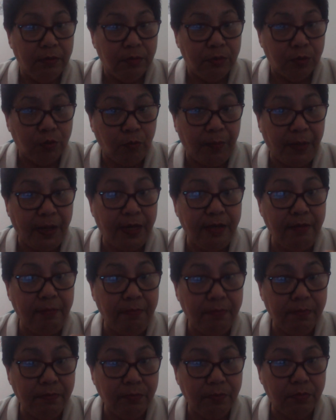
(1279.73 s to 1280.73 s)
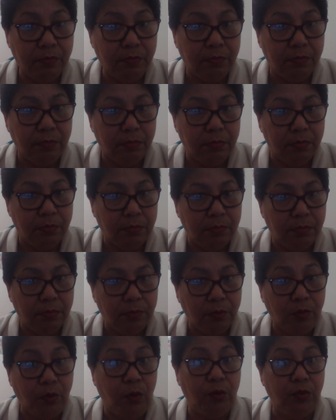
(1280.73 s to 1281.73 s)
to buy
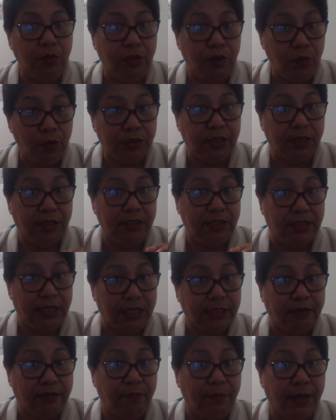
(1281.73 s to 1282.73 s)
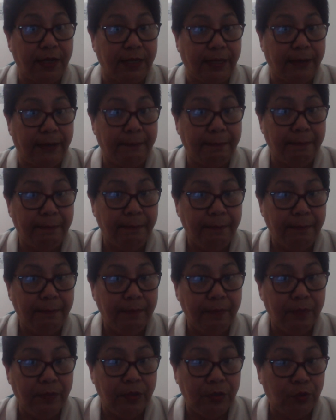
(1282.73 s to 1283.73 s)
gold using dirty money.
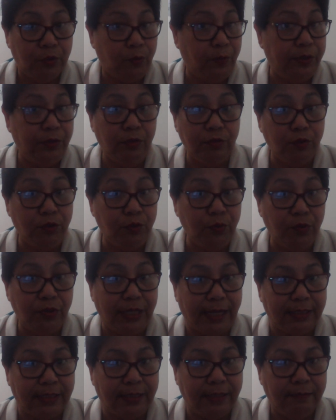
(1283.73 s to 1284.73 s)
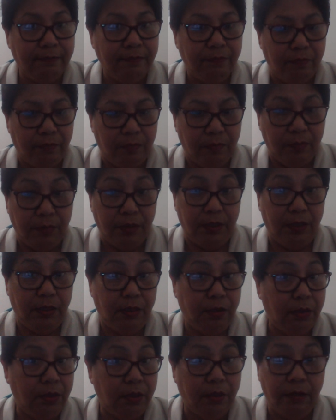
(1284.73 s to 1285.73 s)
So we don't do that.
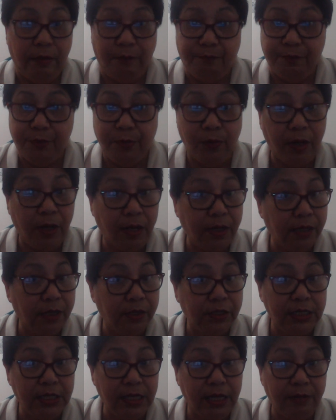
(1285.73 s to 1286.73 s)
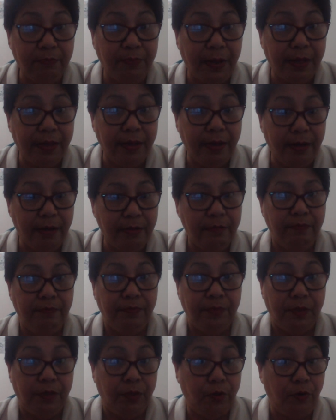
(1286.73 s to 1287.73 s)
If you are a real buyer,
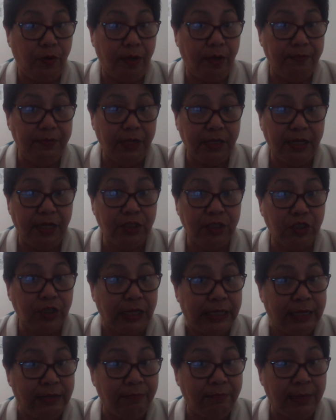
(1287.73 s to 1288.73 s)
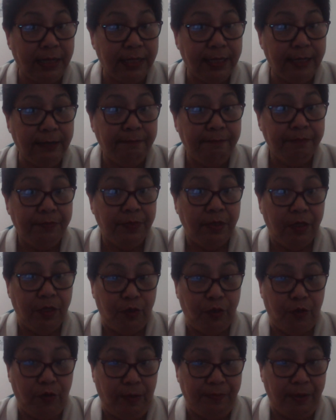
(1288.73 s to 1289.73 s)
you have the cash clean money,
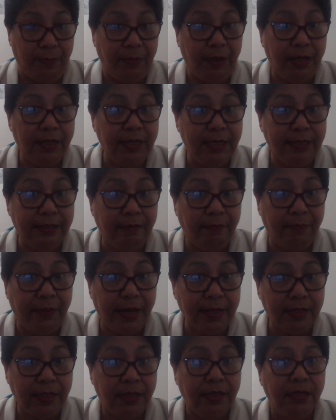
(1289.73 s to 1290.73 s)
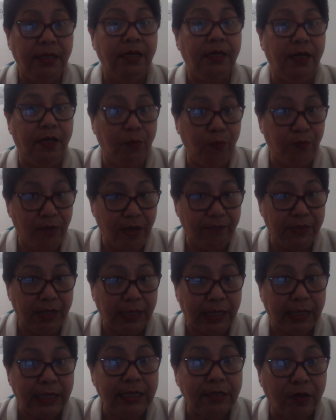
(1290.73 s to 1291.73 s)
you have the money in the bank, and we have the
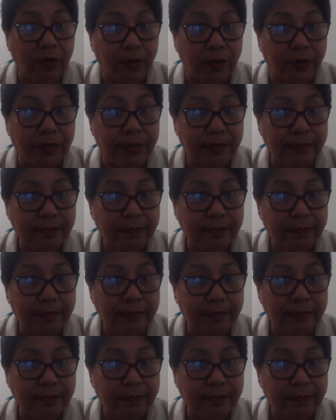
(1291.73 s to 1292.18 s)
clean gold.